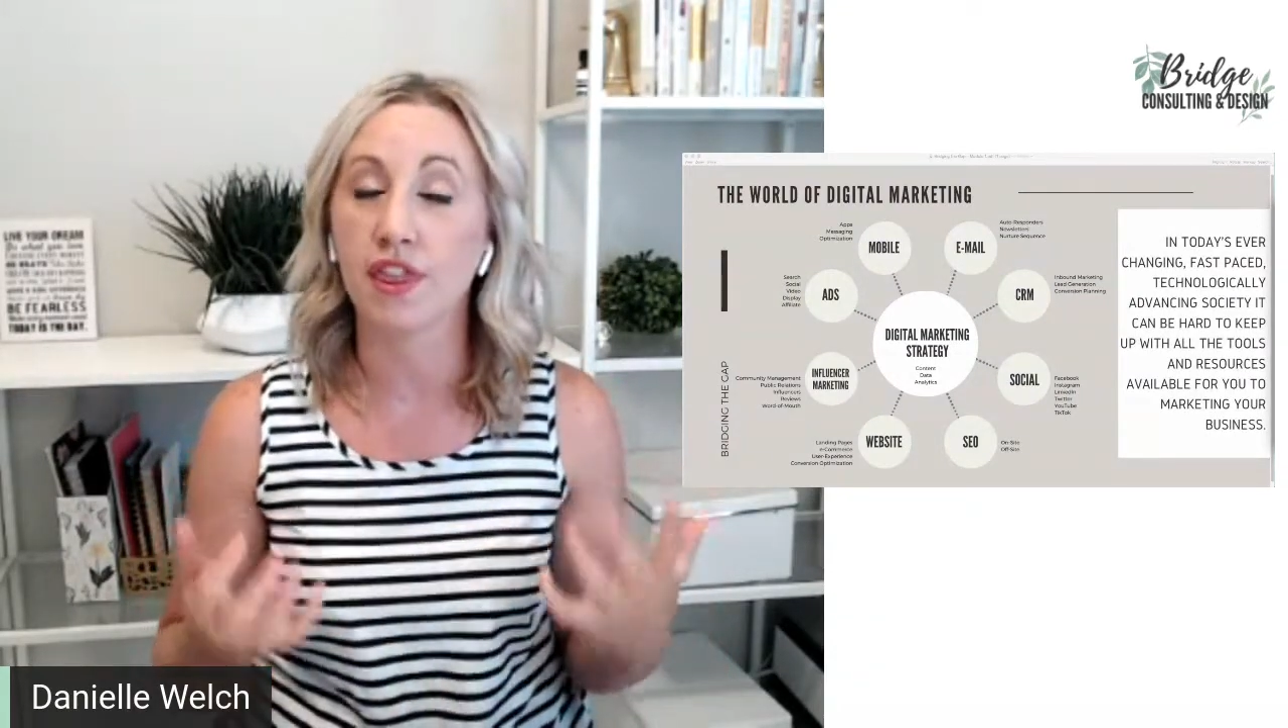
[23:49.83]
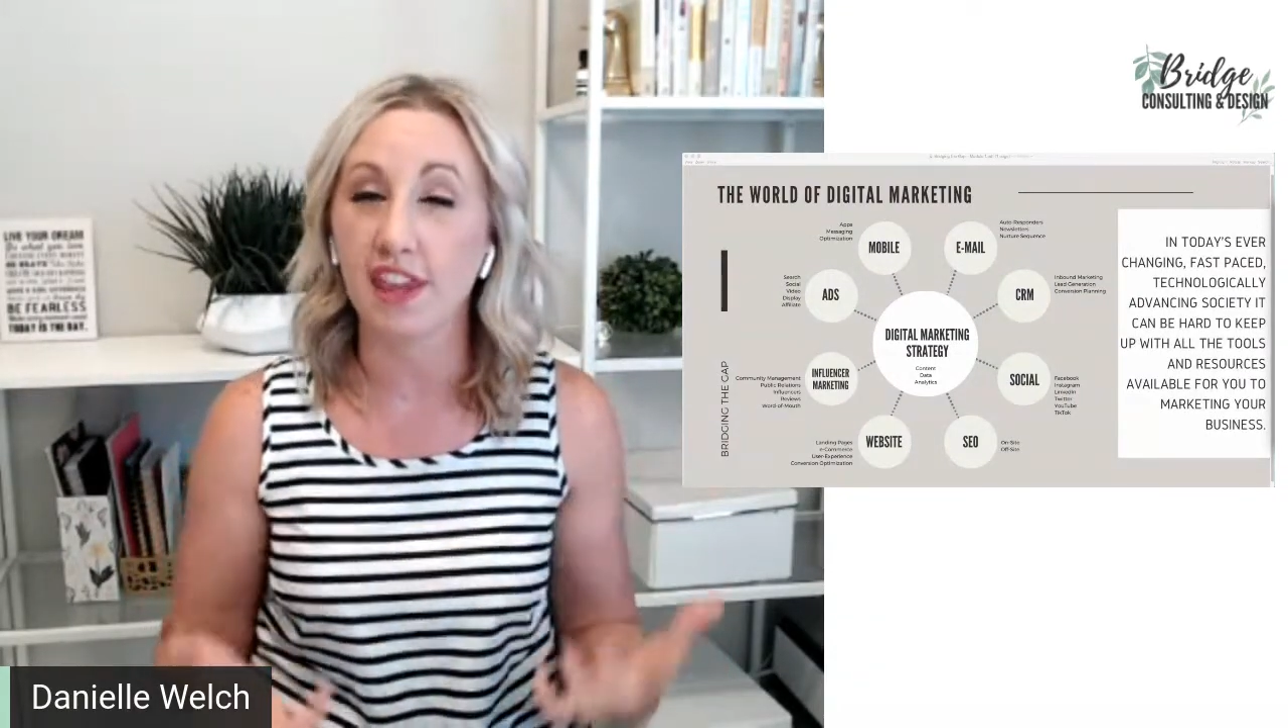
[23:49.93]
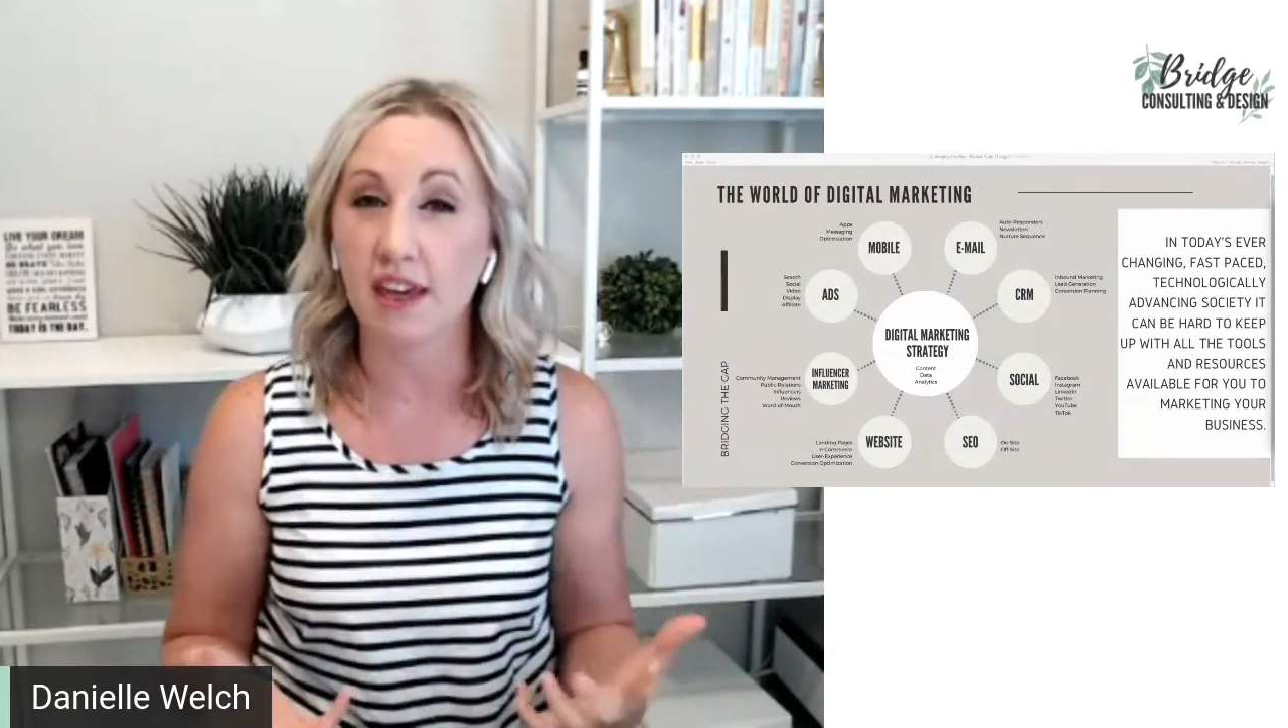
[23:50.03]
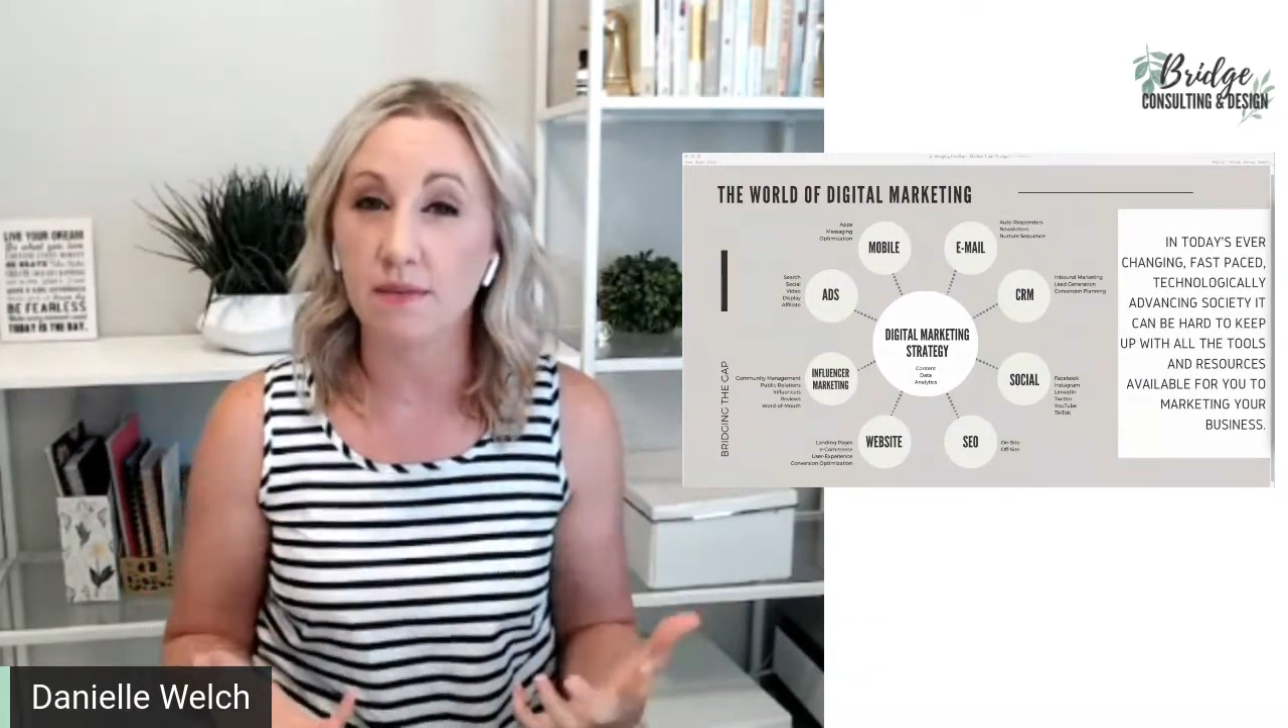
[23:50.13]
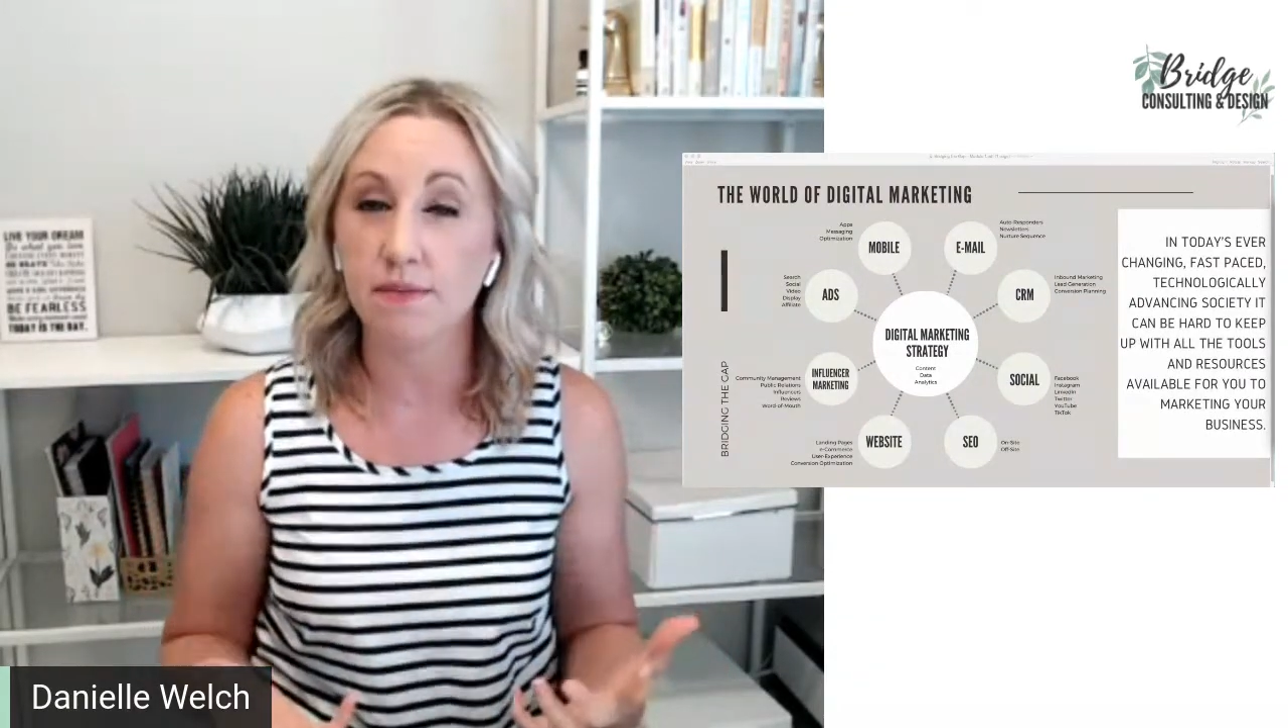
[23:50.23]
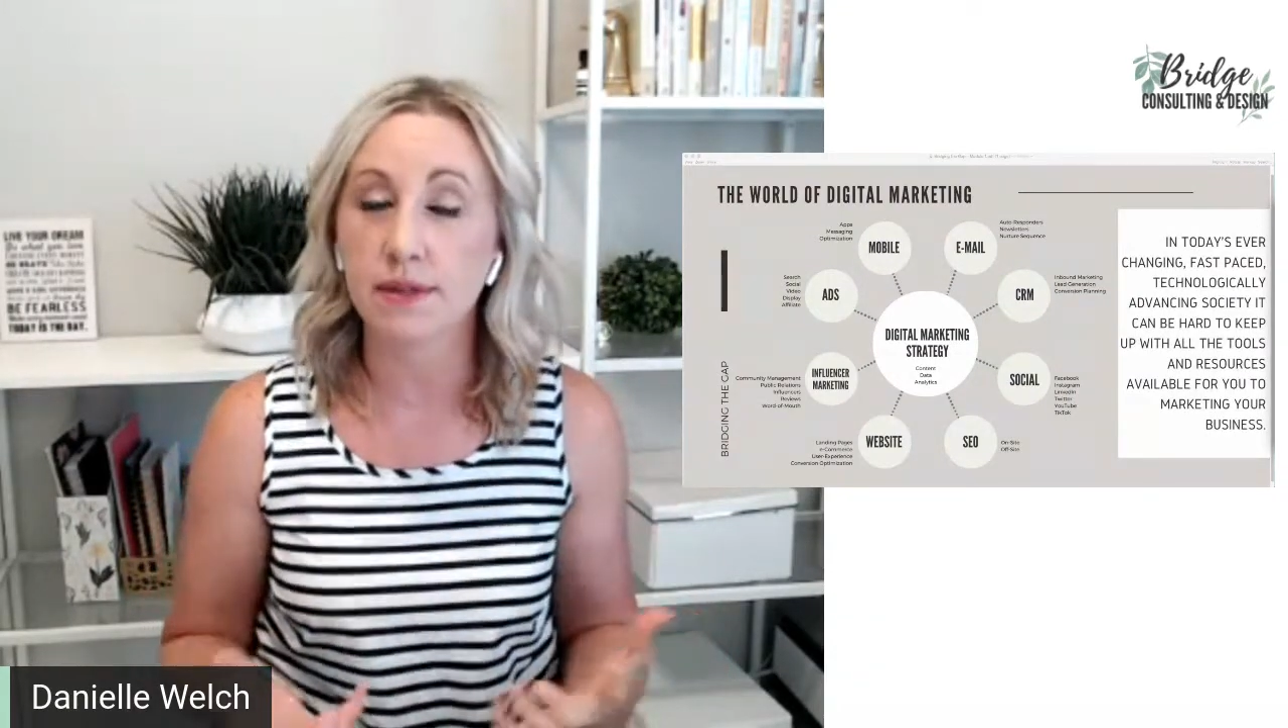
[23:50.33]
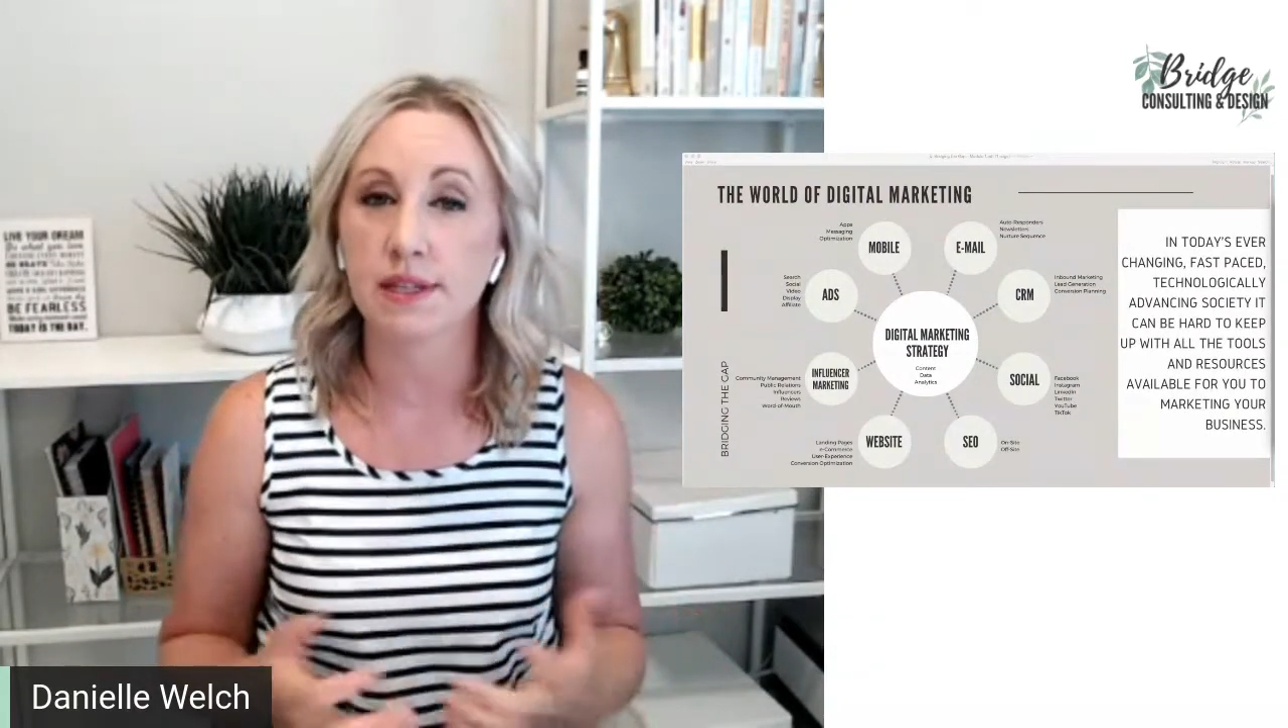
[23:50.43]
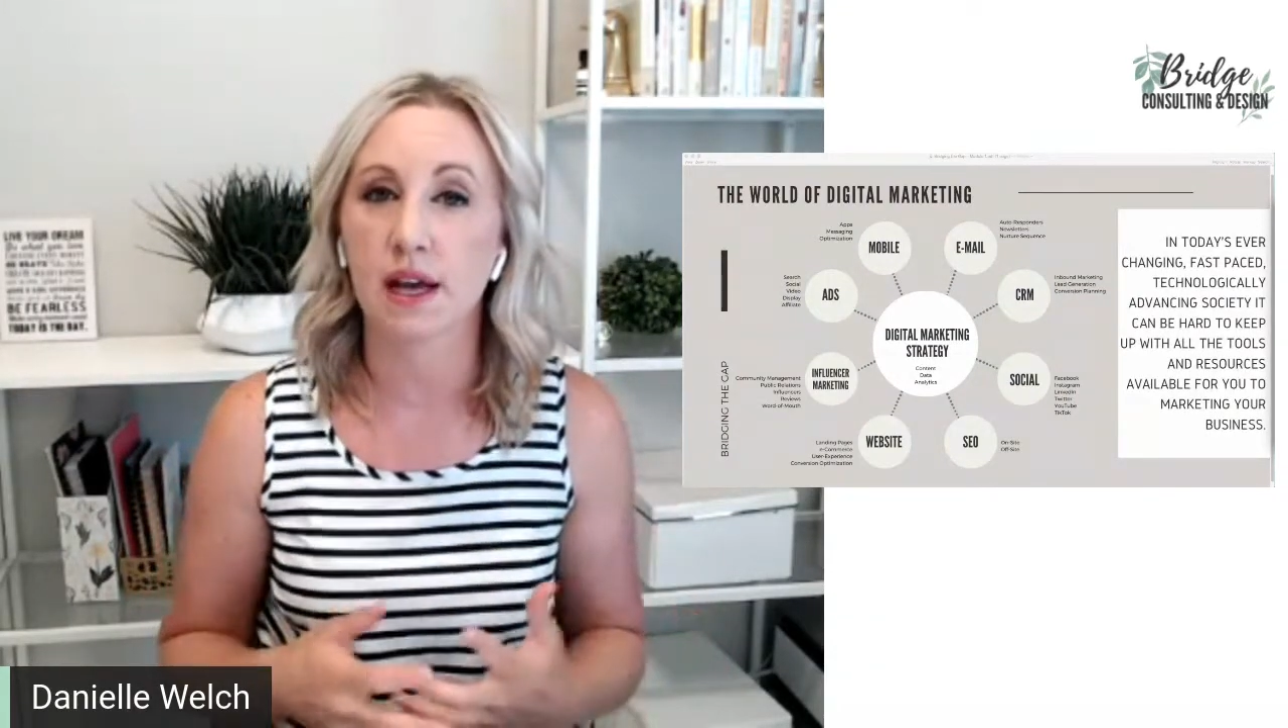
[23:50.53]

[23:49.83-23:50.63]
themes